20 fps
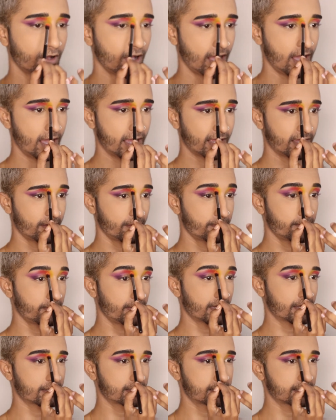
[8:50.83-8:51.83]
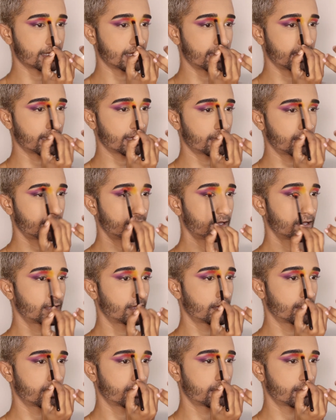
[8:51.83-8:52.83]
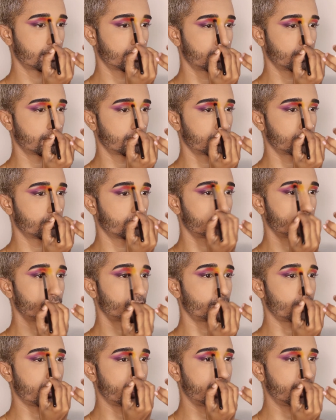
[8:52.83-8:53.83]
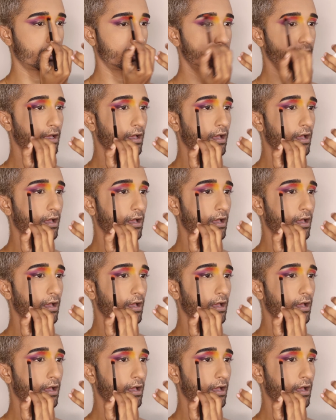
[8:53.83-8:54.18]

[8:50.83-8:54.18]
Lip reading: I am mixing the red